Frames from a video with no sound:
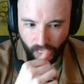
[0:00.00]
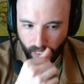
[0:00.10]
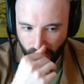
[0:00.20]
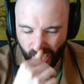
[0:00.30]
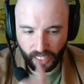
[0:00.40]

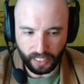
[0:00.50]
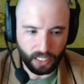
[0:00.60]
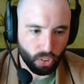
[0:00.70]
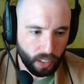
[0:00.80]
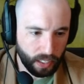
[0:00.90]

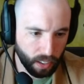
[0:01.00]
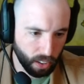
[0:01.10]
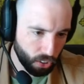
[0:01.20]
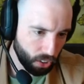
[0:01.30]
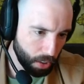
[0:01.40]
Get Triggy. Oh
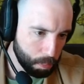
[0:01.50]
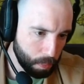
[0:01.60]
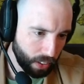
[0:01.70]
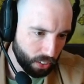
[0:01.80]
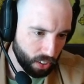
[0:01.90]
no, sorry,
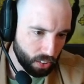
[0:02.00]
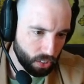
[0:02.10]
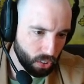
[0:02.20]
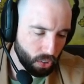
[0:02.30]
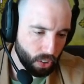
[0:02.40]
Millie. You said,
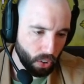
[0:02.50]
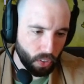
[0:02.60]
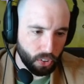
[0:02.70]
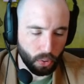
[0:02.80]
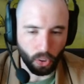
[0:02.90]
"Do you know
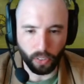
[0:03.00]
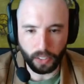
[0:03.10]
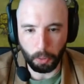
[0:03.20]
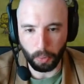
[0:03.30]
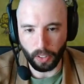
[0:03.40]
the
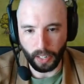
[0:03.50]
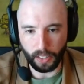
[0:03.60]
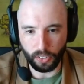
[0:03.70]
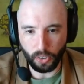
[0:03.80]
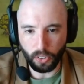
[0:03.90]
Duolingo bird?"
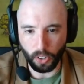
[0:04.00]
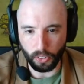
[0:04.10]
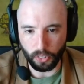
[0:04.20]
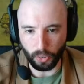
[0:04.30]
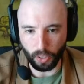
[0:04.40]
I do know
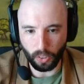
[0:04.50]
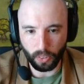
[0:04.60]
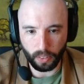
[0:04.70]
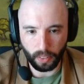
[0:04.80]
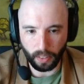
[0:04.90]
Duo.
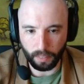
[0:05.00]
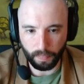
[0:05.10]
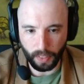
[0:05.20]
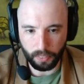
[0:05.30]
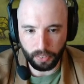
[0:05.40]

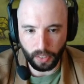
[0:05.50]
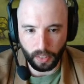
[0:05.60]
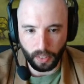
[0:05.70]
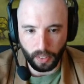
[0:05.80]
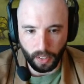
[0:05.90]
I
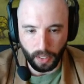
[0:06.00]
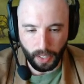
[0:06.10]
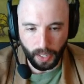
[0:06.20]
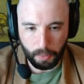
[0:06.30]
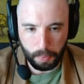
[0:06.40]

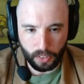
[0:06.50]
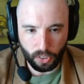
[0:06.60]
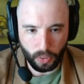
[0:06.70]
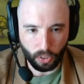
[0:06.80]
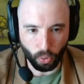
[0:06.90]
have been
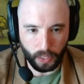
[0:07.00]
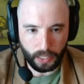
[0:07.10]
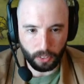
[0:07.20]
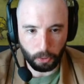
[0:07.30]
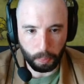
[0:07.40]
doing
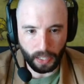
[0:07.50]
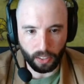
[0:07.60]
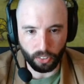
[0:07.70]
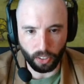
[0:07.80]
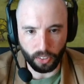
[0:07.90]
Greek and
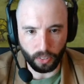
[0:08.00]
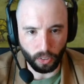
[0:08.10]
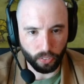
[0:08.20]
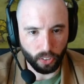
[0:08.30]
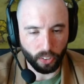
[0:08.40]
Spanish on
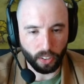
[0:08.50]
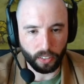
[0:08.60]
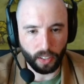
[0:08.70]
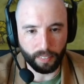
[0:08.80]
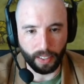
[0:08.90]
Duo for a long
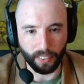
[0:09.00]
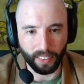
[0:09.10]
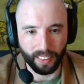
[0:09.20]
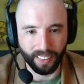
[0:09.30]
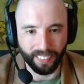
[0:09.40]
time now.
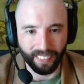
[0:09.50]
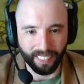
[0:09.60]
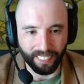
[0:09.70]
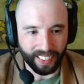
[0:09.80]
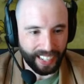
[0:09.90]

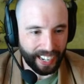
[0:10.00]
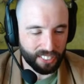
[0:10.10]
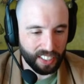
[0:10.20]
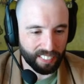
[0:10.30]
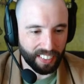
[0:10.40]
Why are you
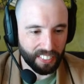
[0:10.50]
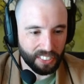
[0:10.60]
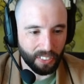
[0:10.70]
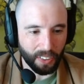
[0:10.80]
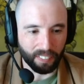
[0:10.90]
asking about the
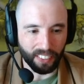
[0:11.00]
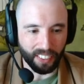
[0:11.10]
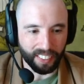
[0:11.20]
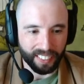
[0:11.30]
Duo bird?